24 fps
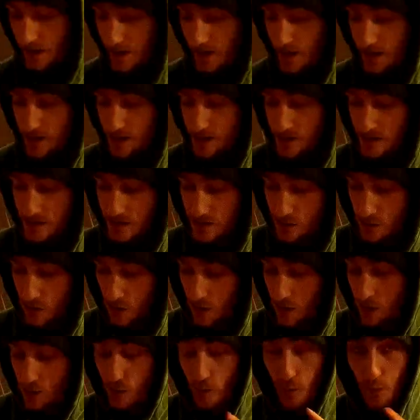SD
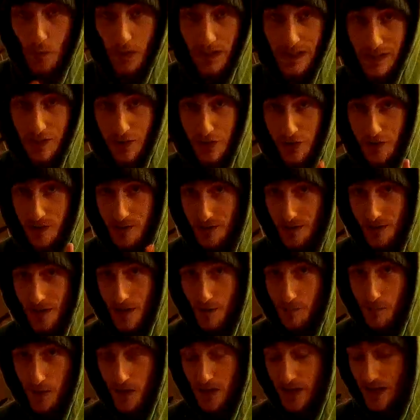card, which,
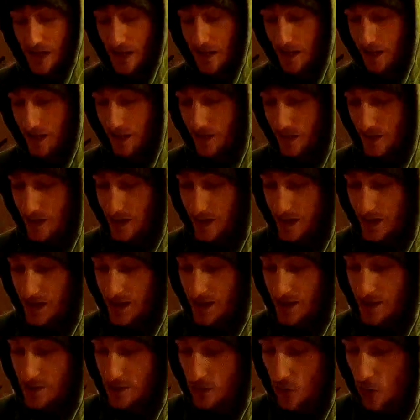I might add,
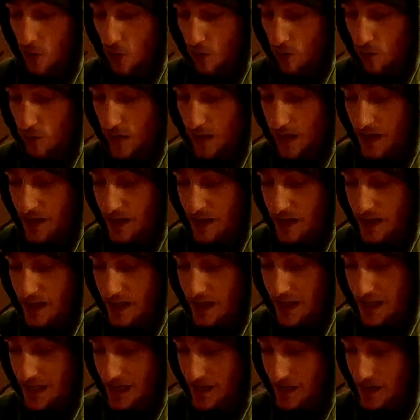is already
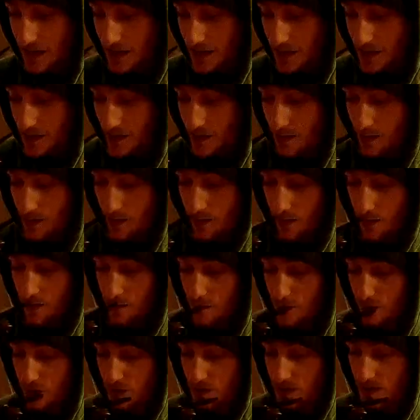in the
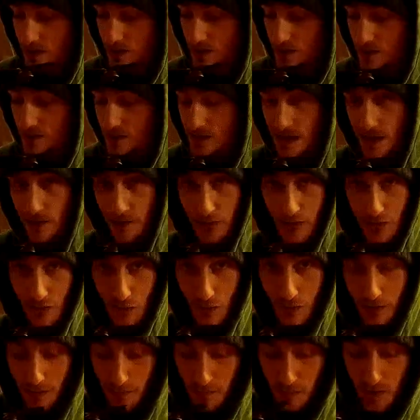built-in
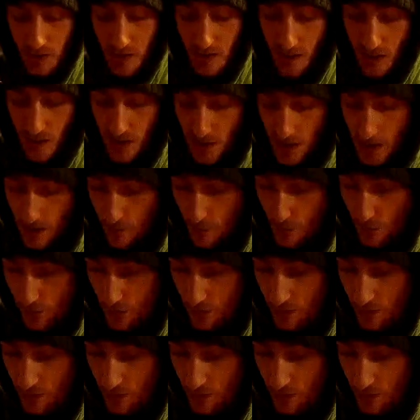720p camera.